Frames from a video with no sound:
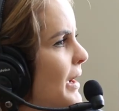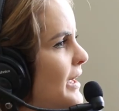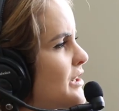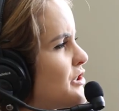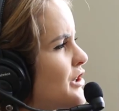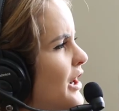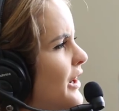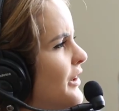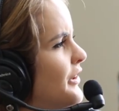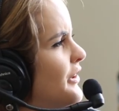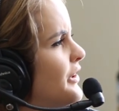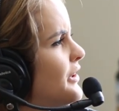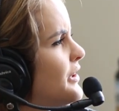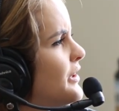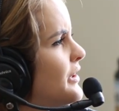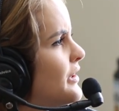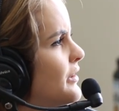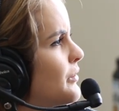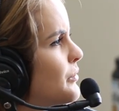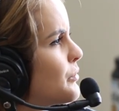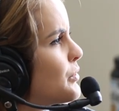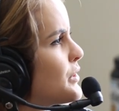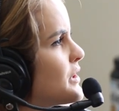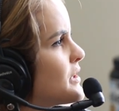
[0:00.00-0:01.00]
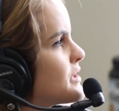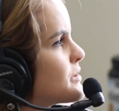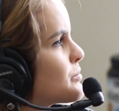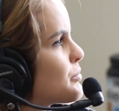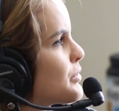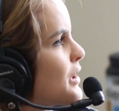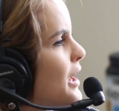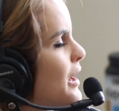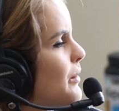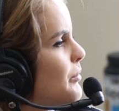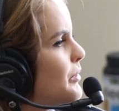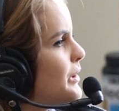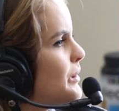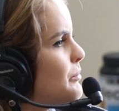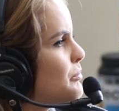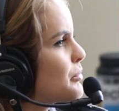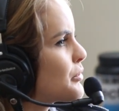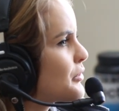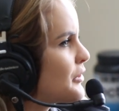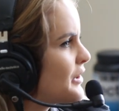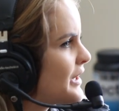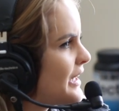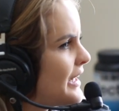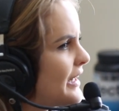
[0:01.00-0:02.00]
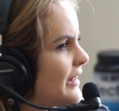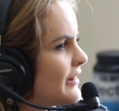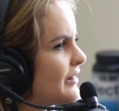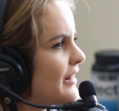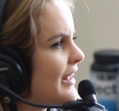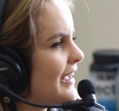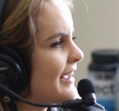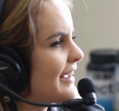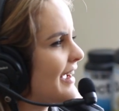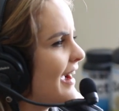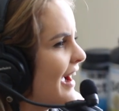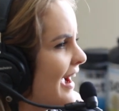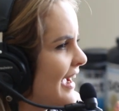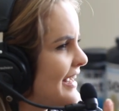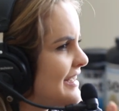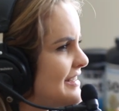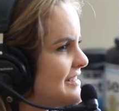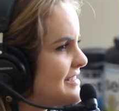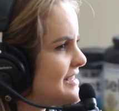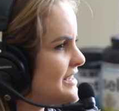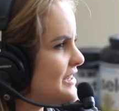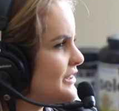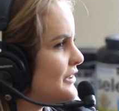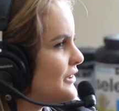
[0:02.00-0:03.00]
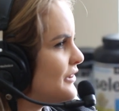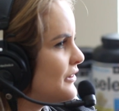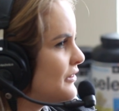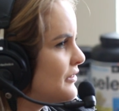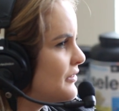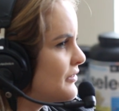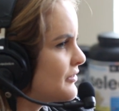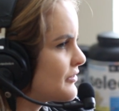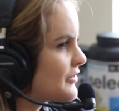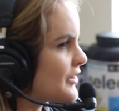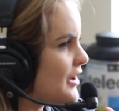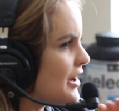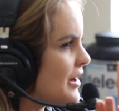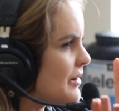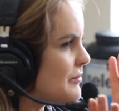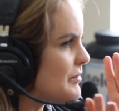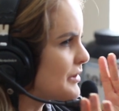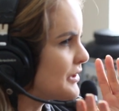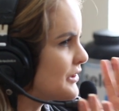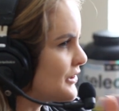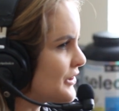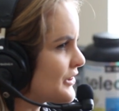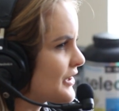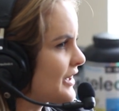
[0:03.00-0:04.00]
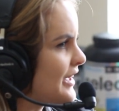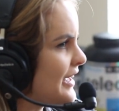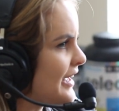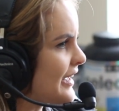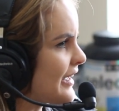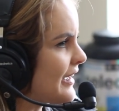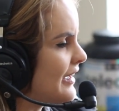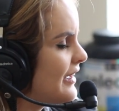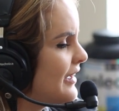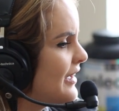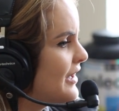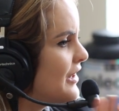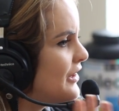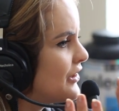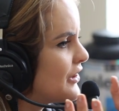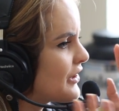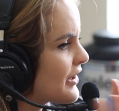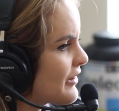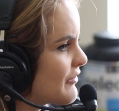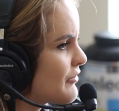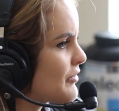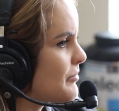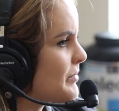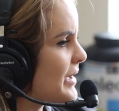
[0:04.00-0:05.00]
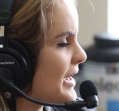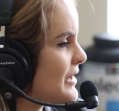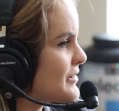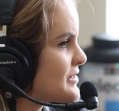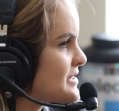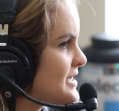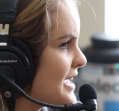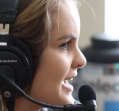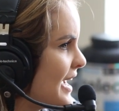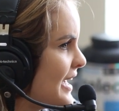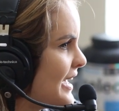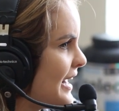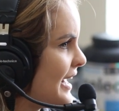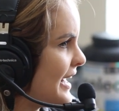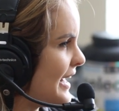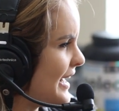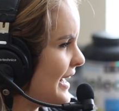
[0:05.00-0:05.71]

My childhood was probably pretty like ideal people from looking from the outside